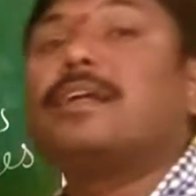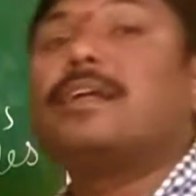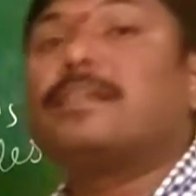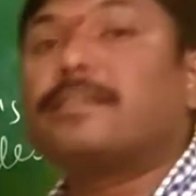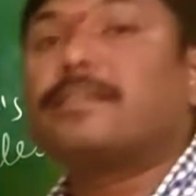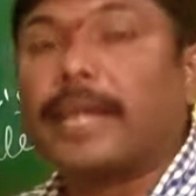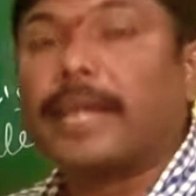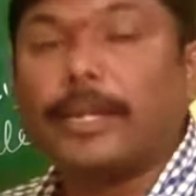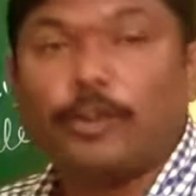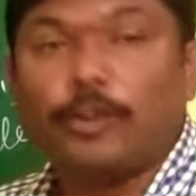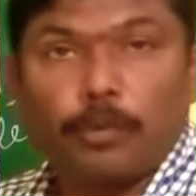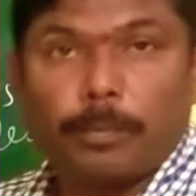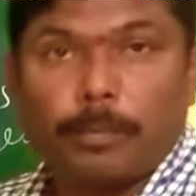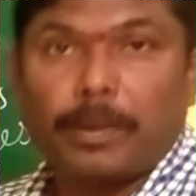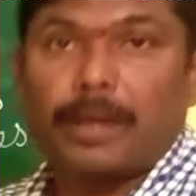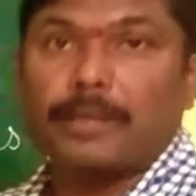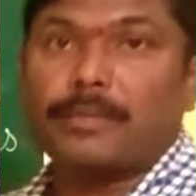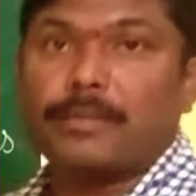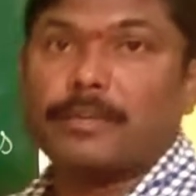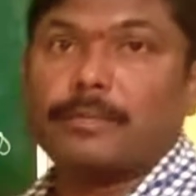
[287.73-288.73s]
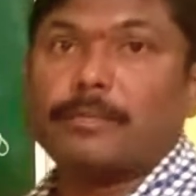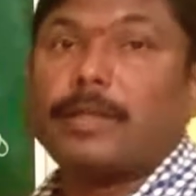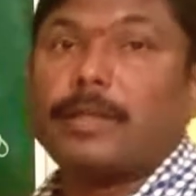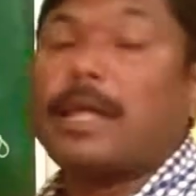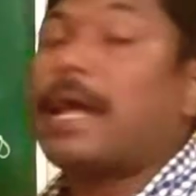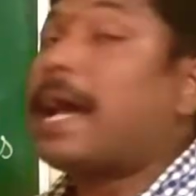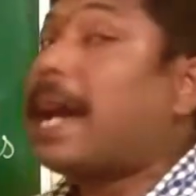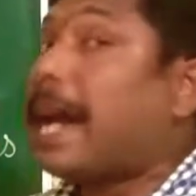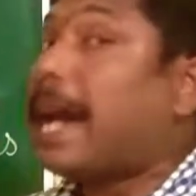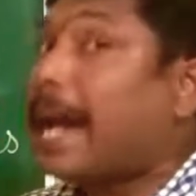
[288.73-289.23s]
cytoplasm.
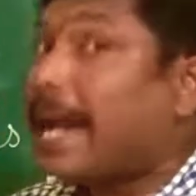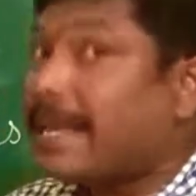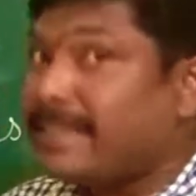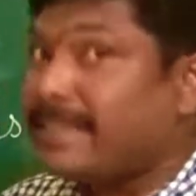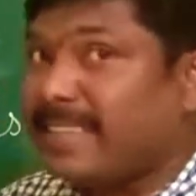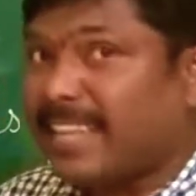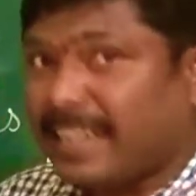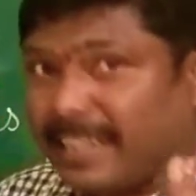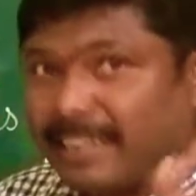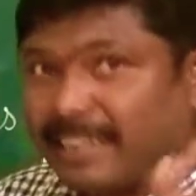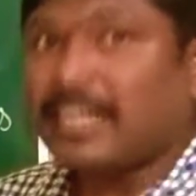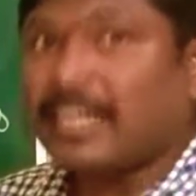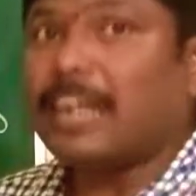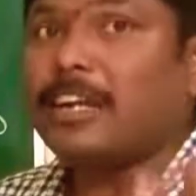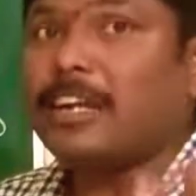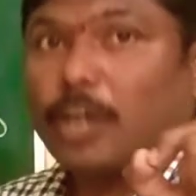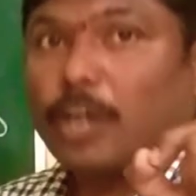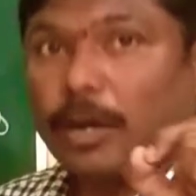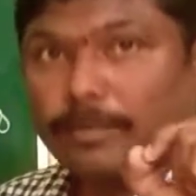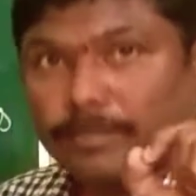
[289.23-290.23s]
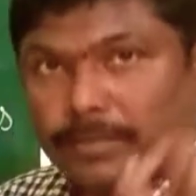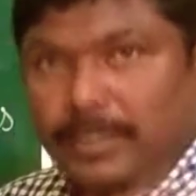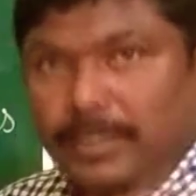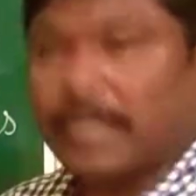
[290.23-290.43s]
As a result of